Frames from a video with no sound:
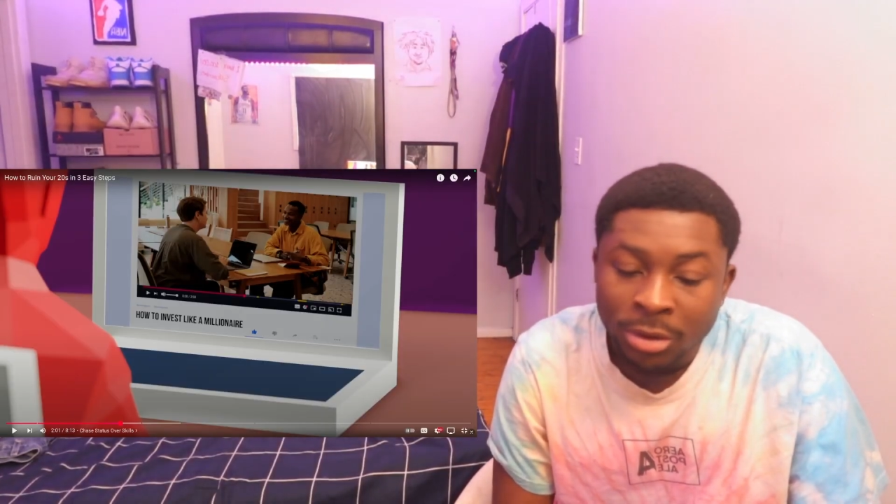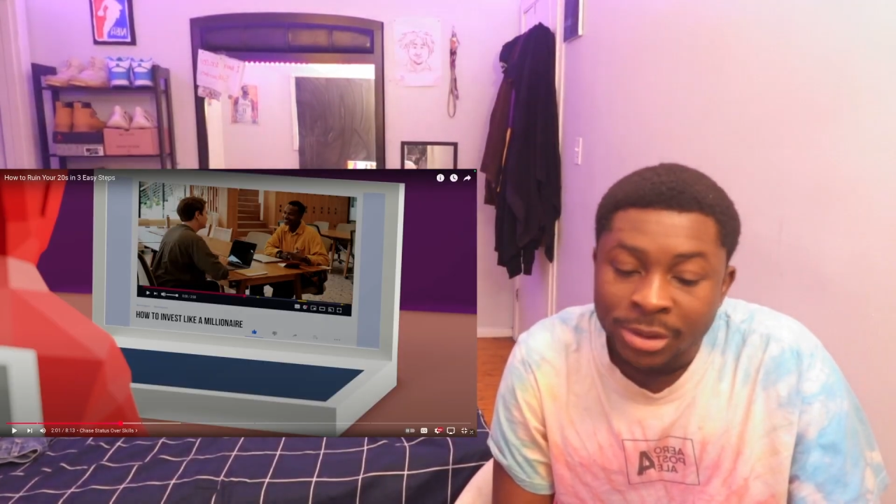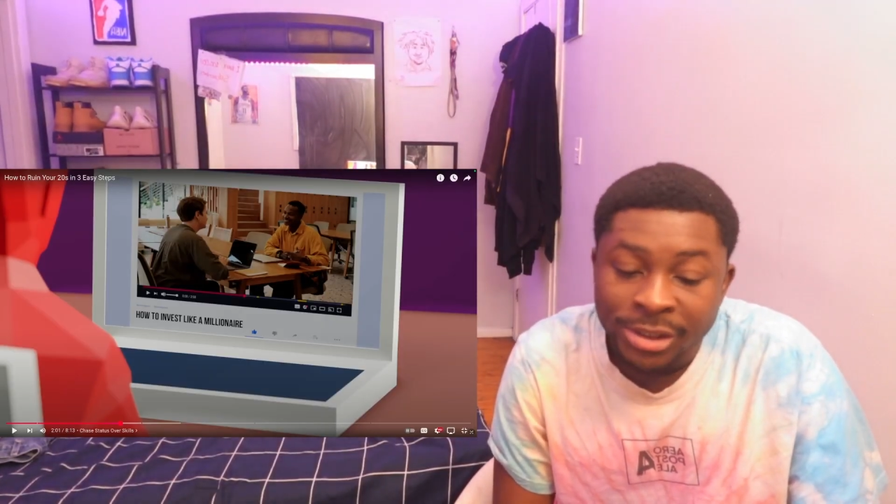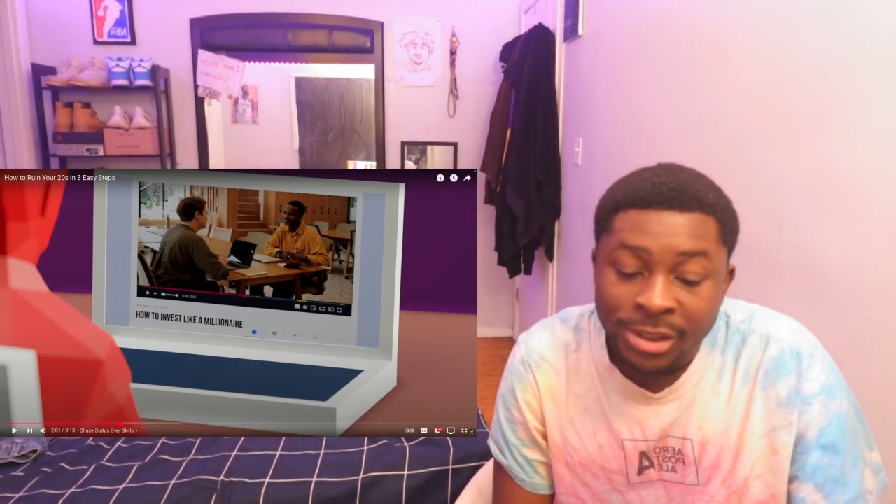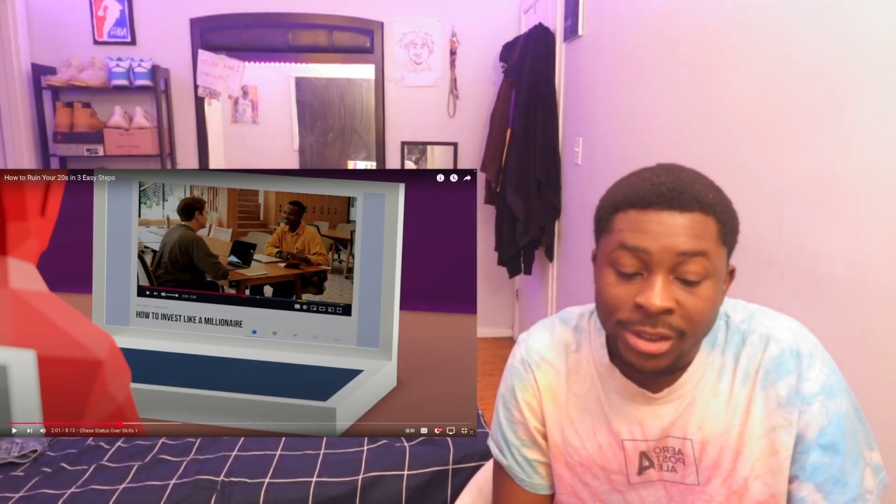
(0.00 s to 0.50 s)

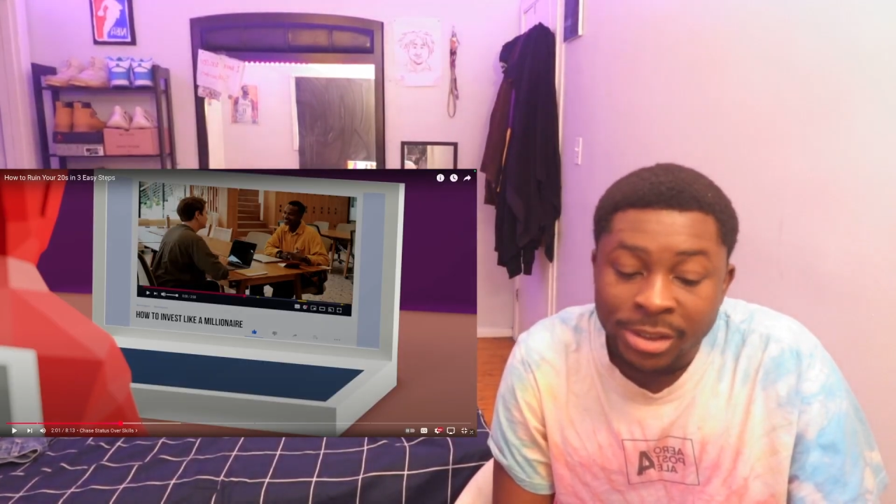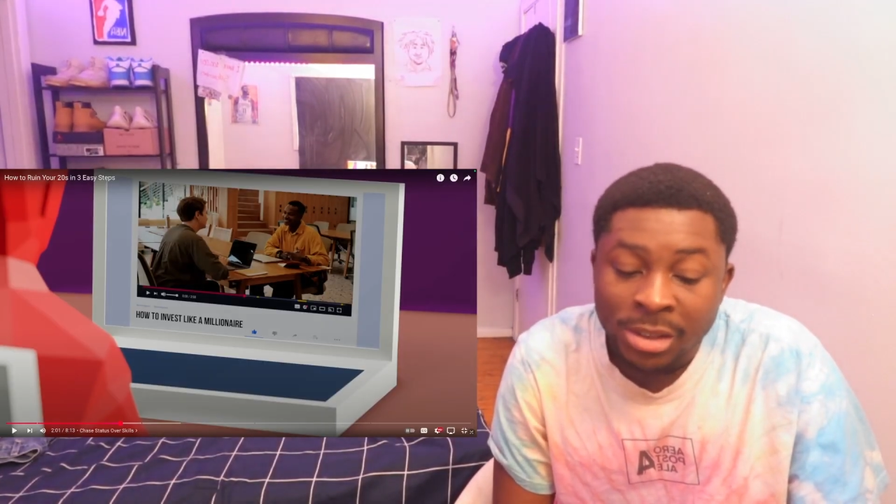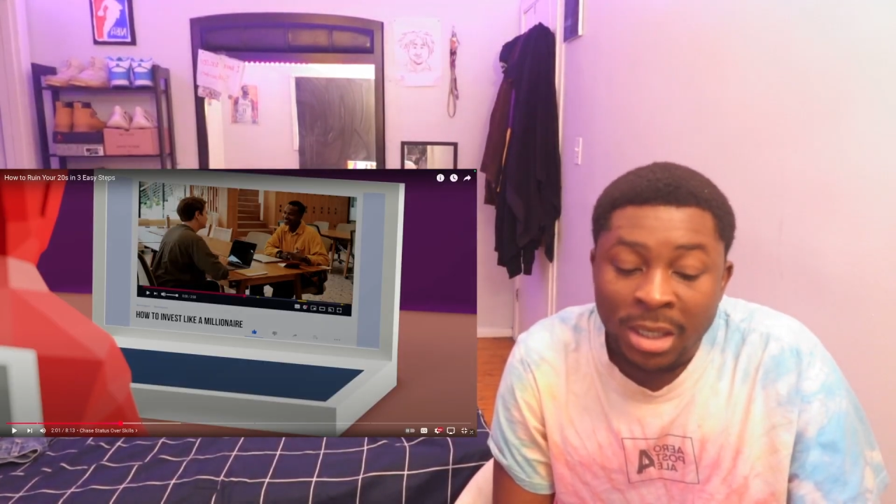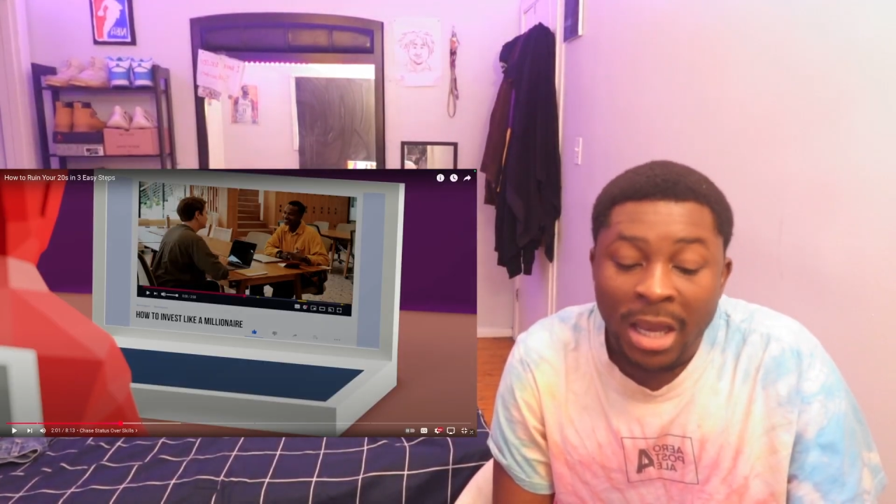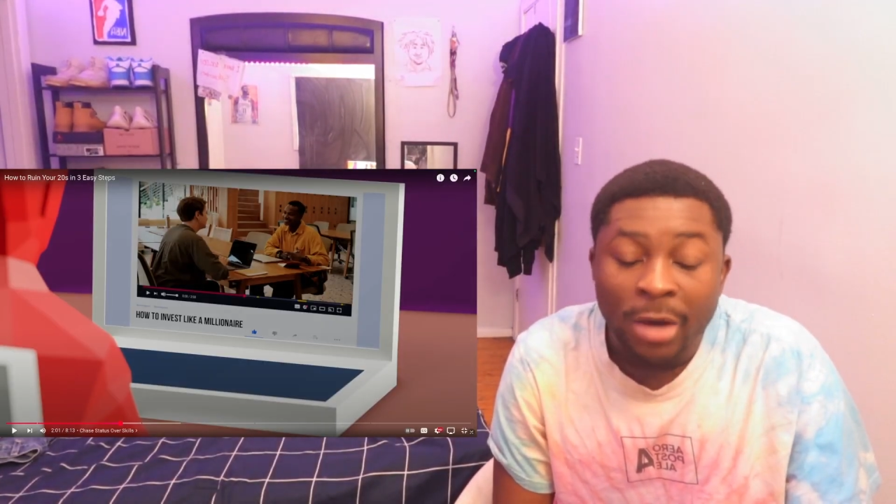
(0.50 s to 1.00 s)
jeez,
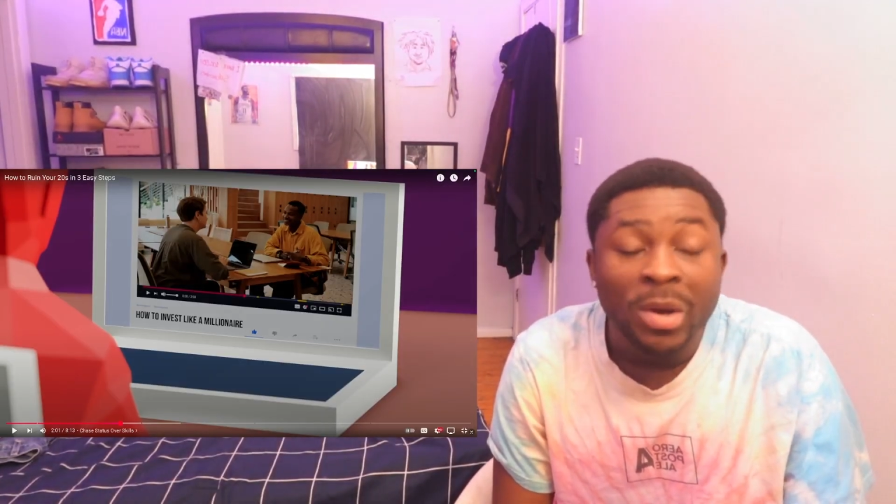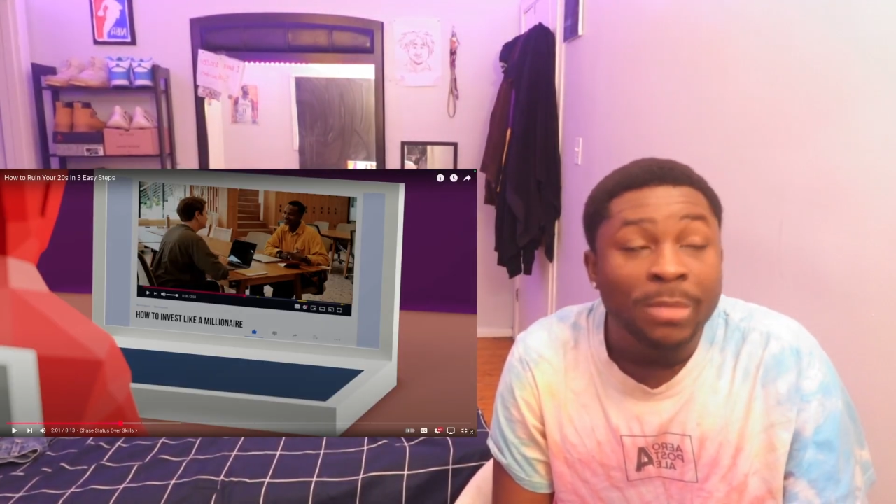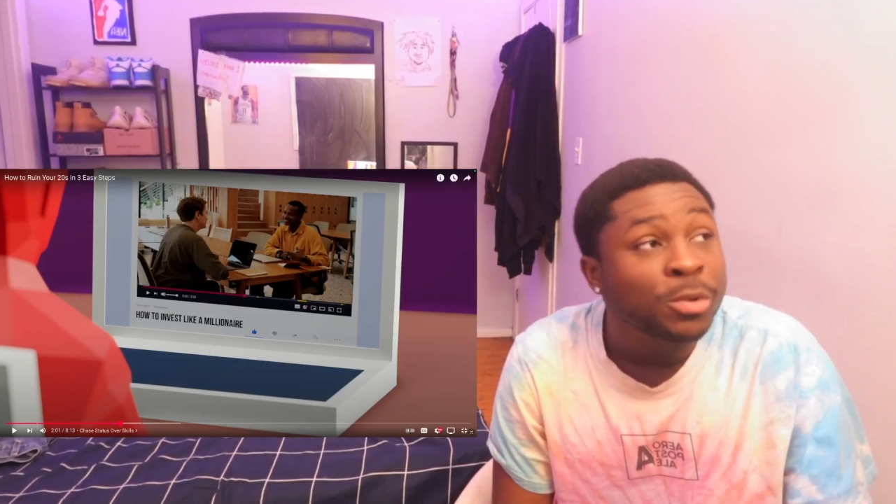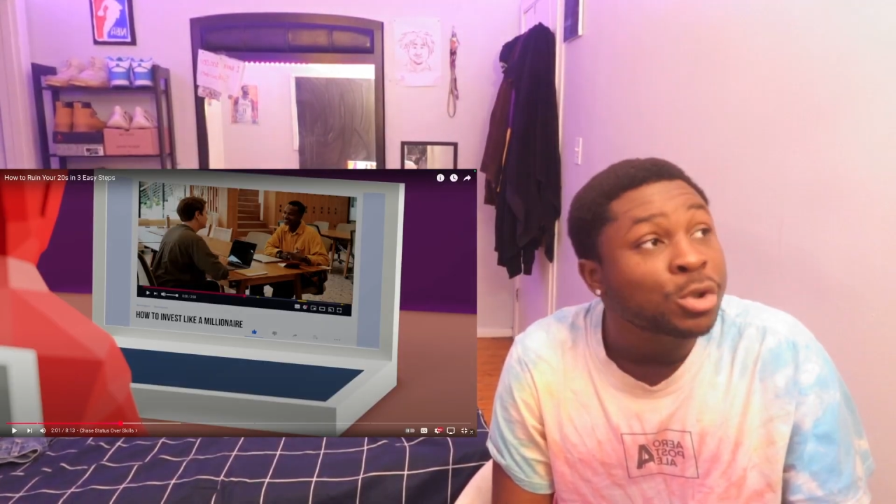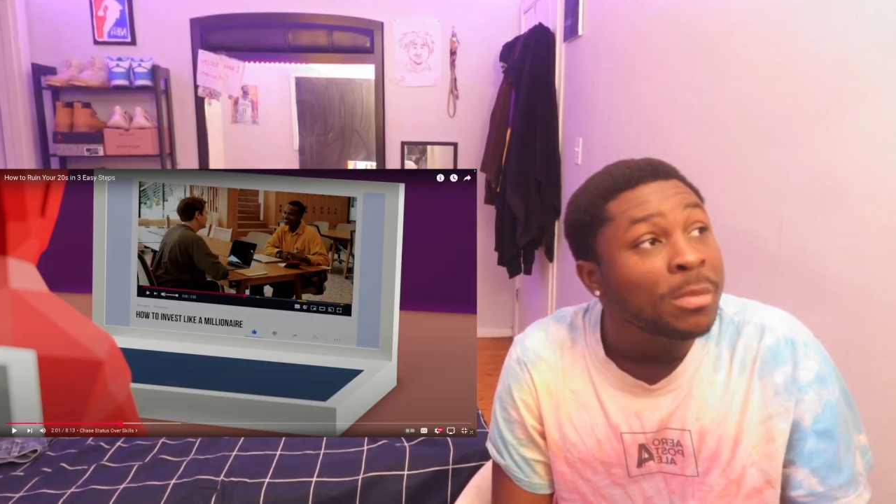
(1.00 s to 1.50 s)

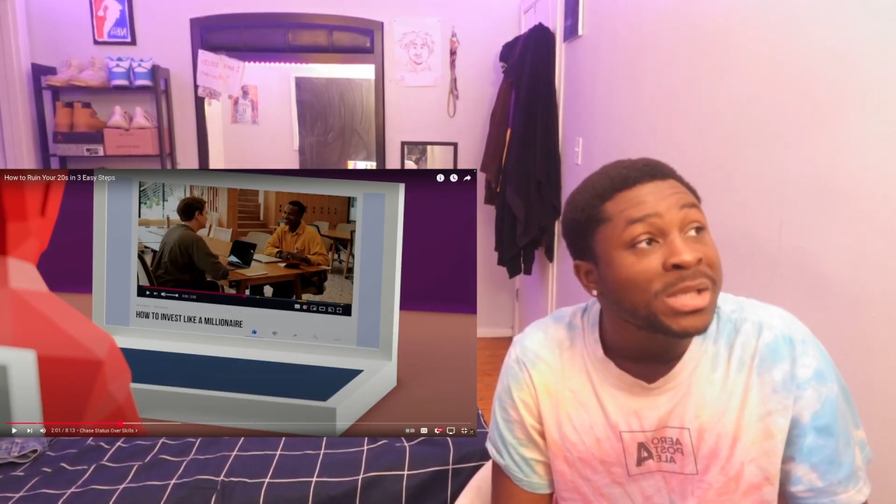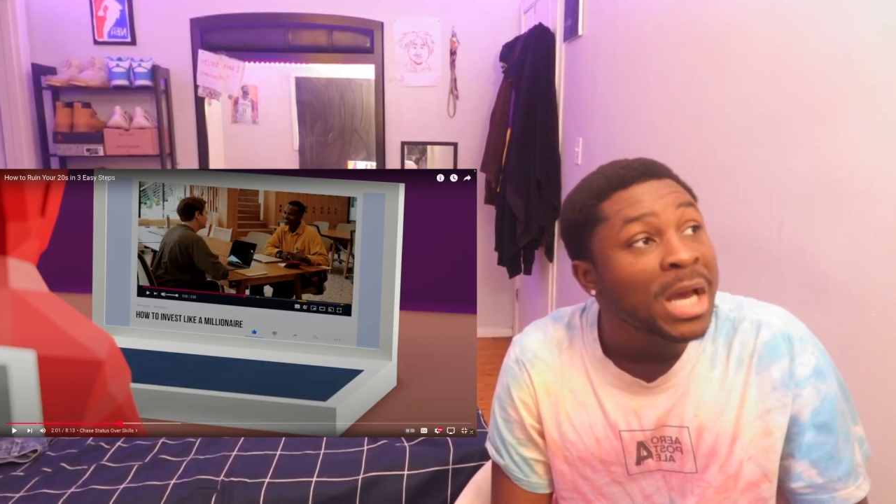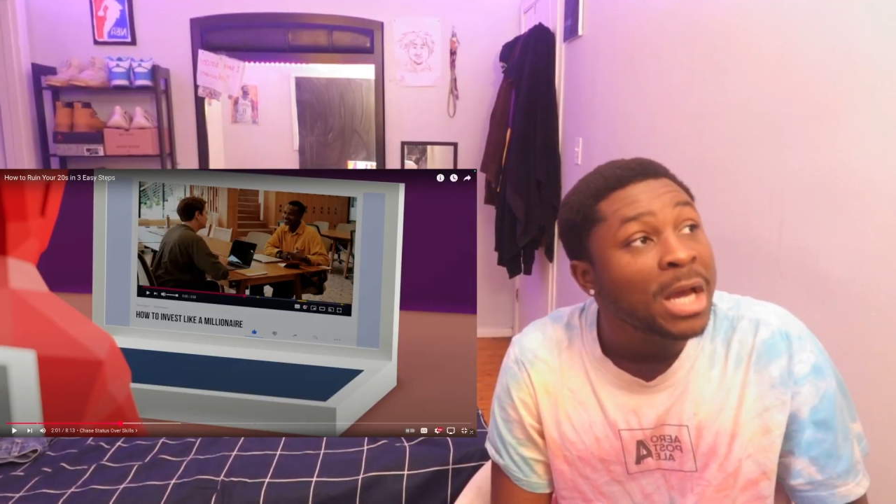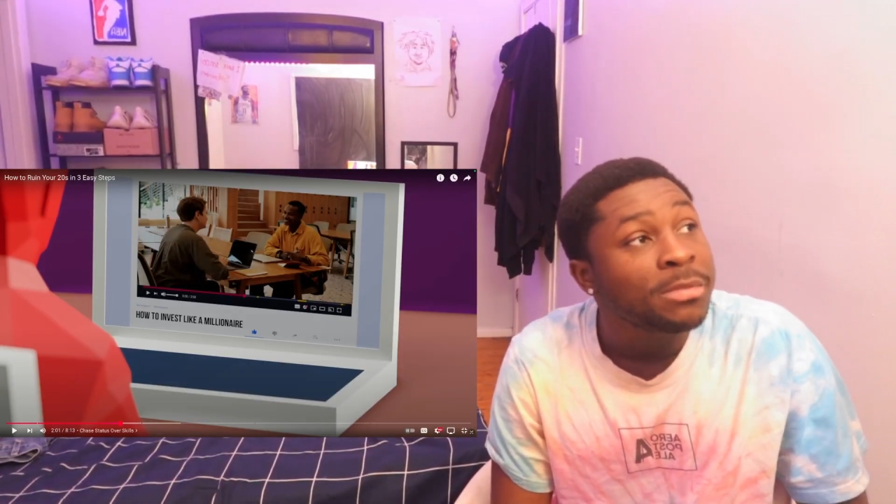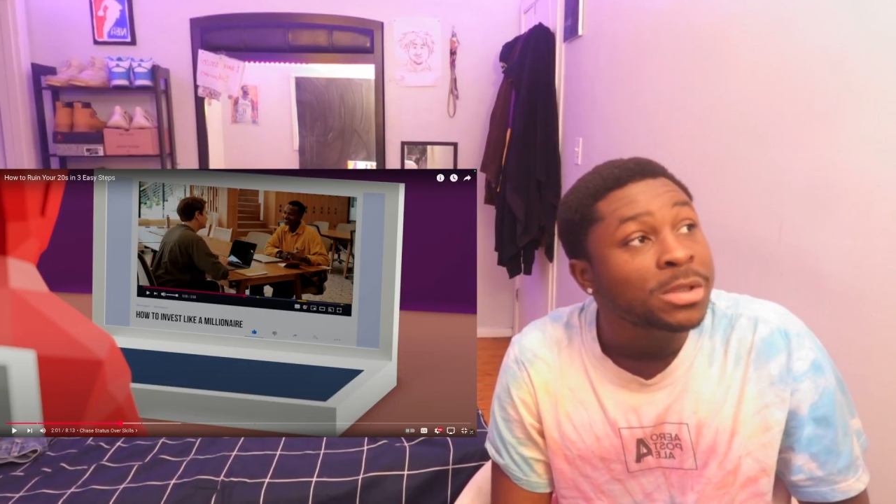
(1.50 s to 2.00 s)

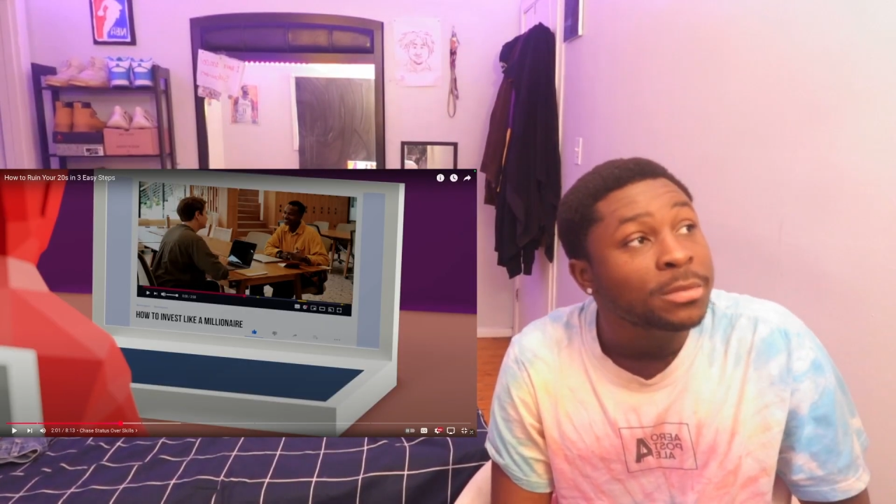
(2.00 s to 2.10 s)
sometimes